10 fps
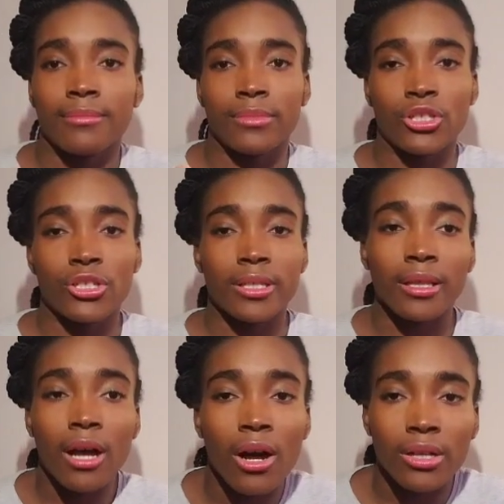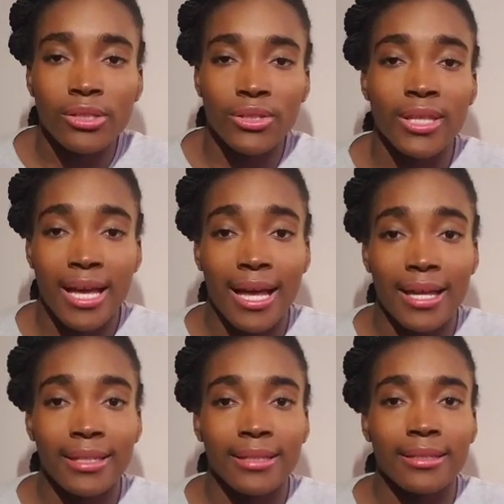just long to
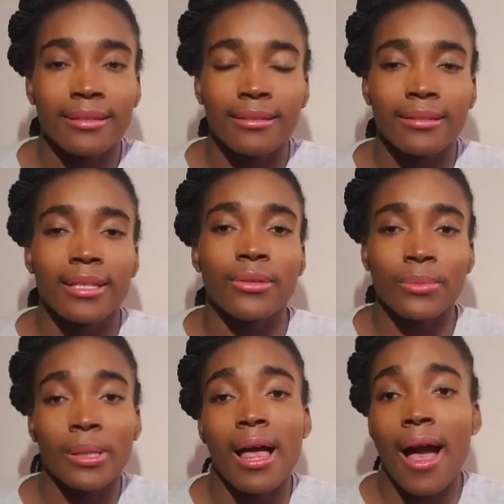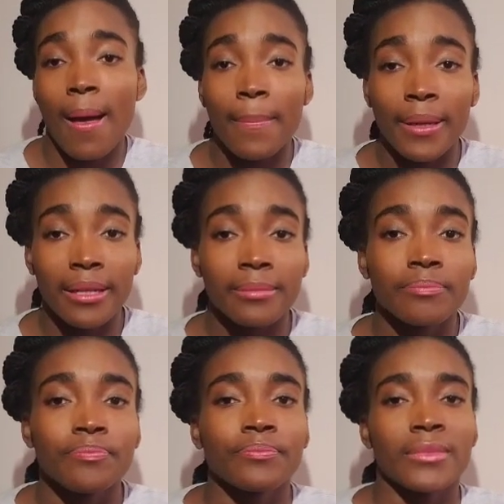that it will happen
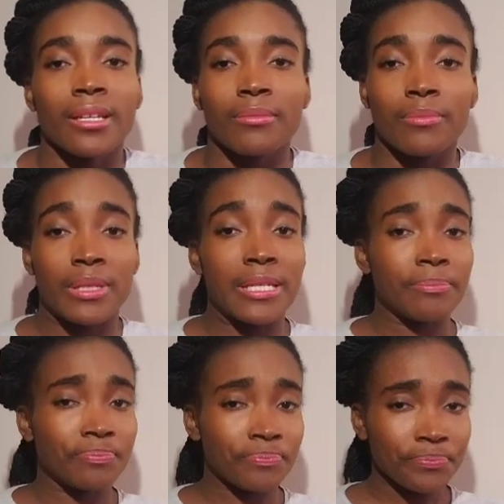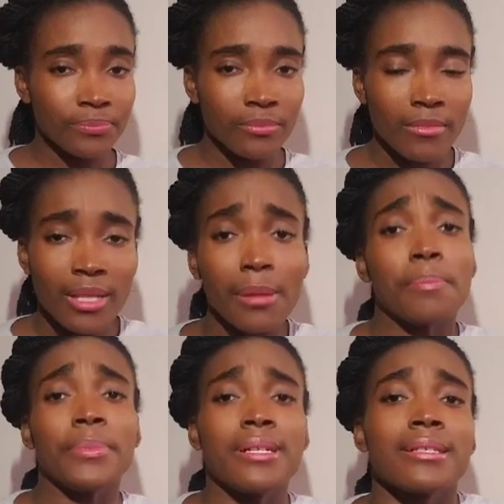and be
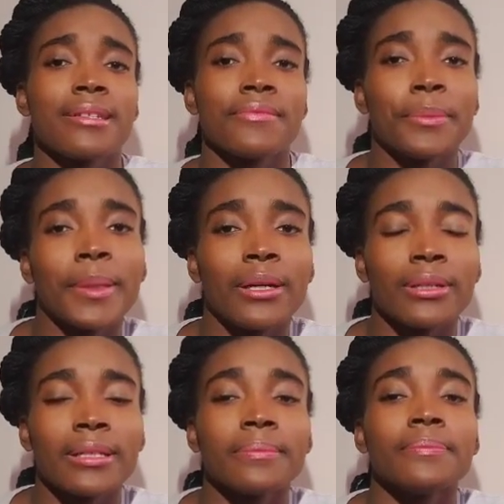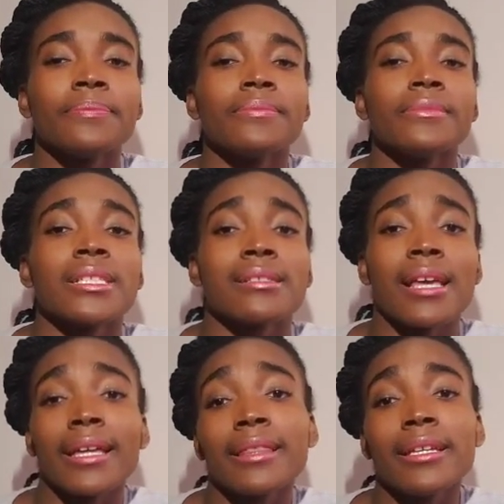positive about it
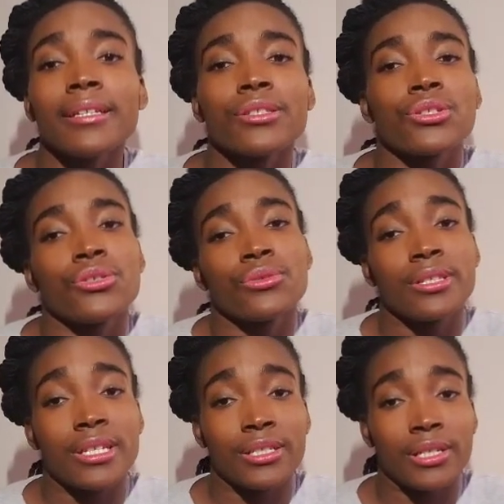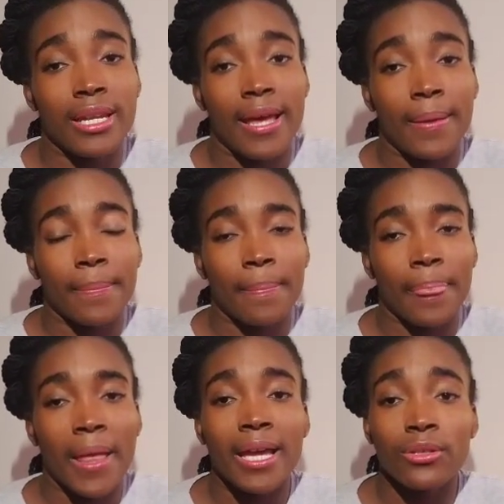second thing is use the internet
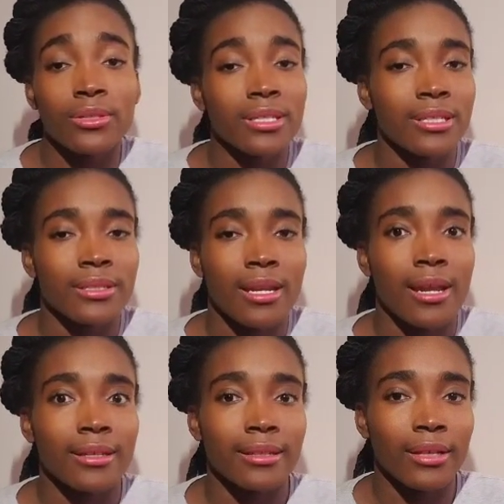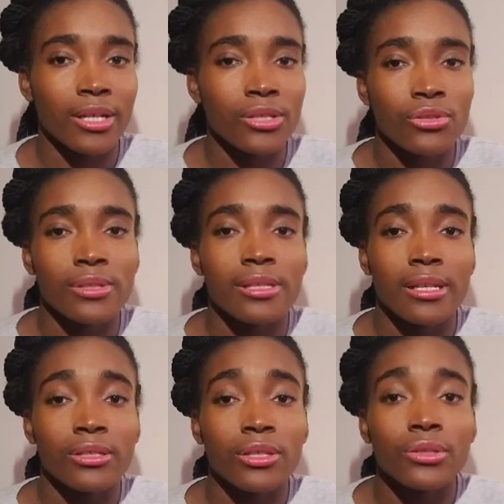I use the internet a lot to stay
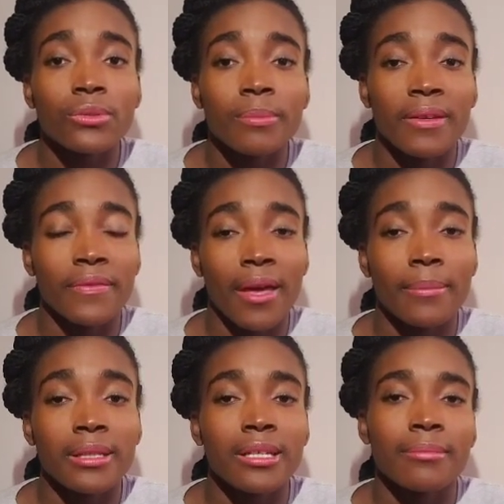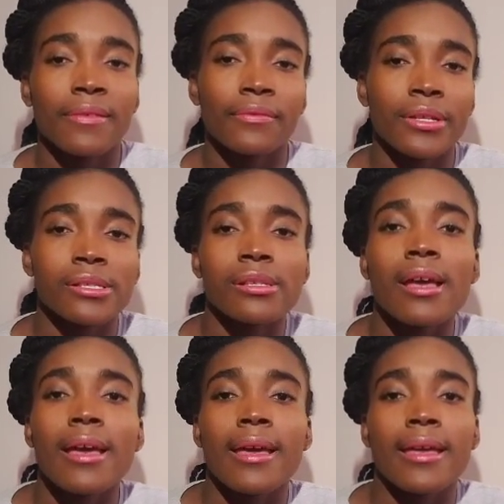in touch with my family and my friends
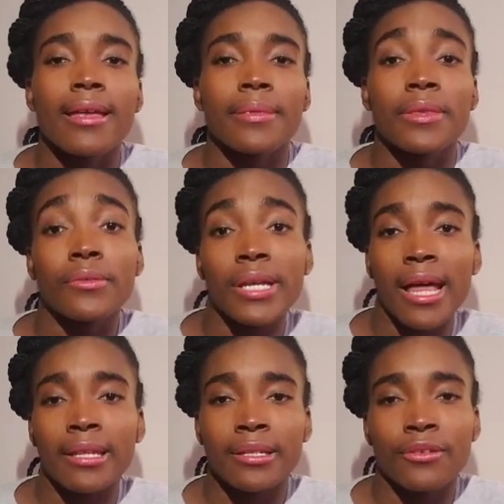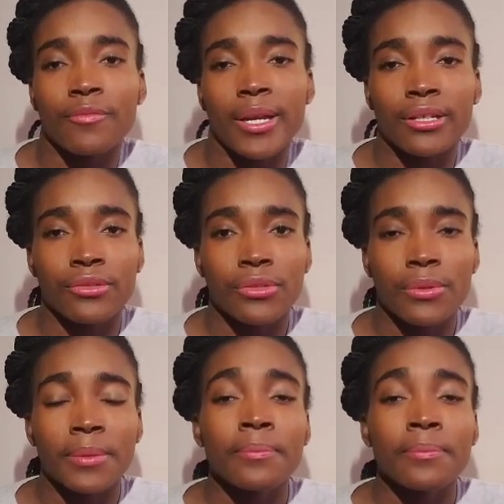and the reality of my country.